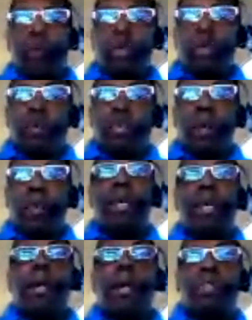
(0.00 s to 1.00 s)
no influence
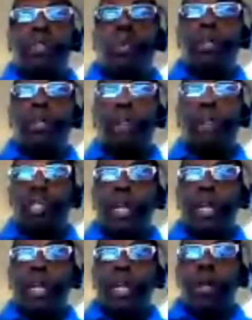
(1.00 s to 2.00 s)
over people because I was holding
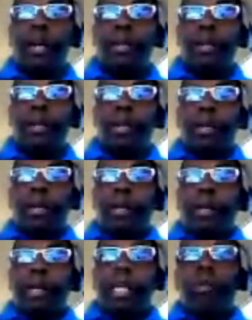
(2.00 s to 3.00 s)
their check in my hand.
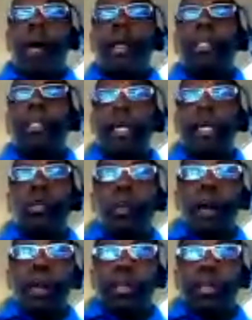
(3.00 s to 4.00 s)
Either I
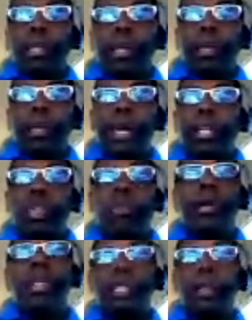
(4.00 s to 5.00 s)
did the right thing
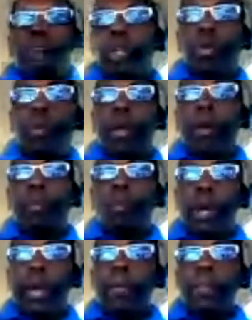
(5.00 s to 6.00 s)
and trained them the
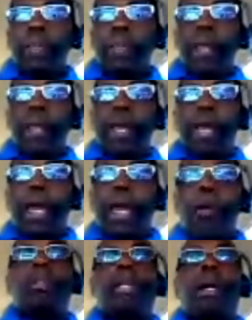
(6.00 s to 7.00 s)
correct way
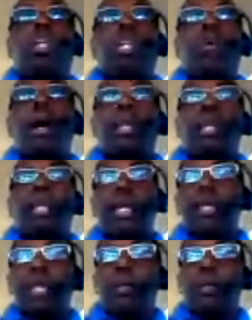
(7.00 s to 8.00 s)
and was able to learn how
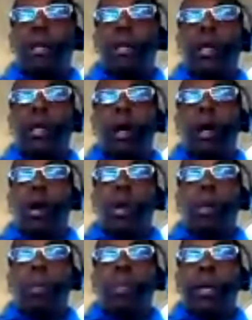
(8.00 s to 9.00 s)
to lead them
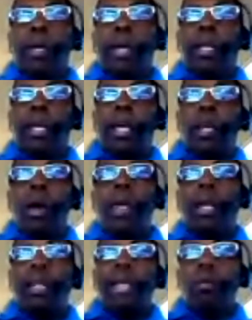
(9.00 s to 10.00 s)

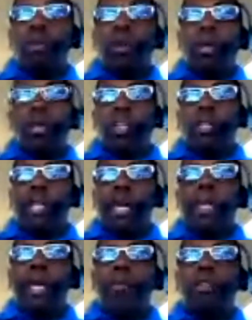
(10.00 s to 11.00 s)
in a way that they would
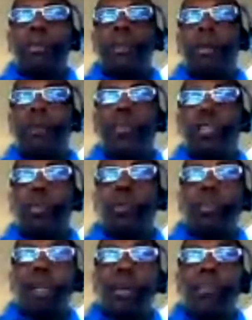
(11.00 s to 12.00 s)
understand that it was
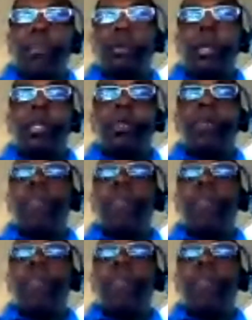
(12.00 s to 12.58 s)
beneficial for them to